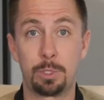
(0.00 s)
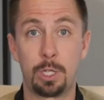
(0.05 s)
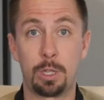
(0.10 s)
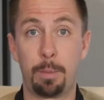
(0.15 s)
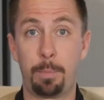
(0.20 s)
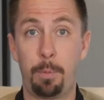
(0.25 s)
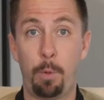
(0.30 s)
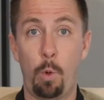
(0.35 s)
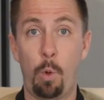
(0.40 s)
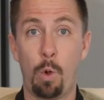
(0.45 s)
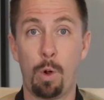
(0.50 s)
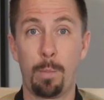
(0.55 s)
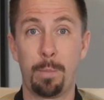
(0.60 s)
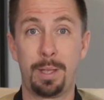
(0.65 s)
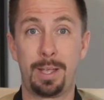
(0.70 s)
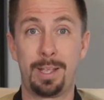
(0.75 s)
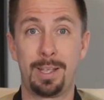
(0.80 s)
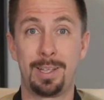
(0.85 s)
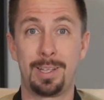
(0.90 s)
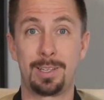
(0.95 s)
to the poor
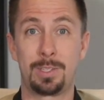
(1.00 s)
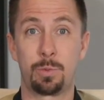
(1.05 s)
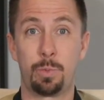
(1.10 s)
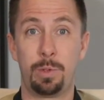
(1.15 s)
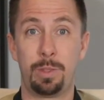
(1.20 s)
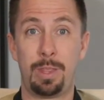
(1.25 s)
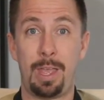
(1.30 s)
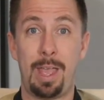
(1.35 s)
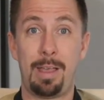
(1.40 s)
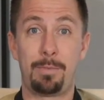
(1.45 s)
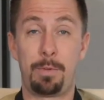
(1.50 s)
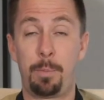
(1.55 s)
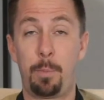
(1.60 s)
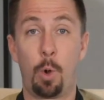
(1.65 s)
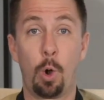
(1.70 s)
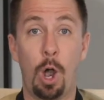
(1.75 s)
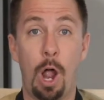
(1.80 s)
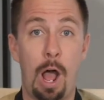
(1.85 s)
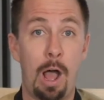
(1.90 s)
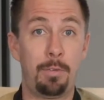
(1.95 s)
because they have a
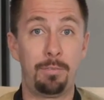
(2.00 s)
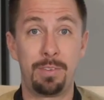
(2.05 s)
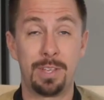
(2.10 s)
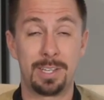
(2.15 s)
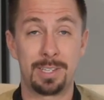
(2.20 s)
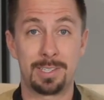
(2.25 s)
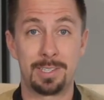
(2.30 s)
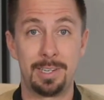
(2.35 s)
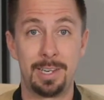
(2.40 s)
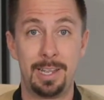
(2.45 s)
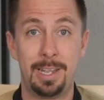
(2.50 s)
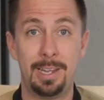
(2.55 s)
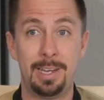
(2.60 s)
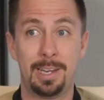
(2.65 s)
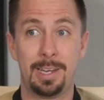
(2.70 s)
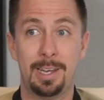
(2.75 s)
more obvious need,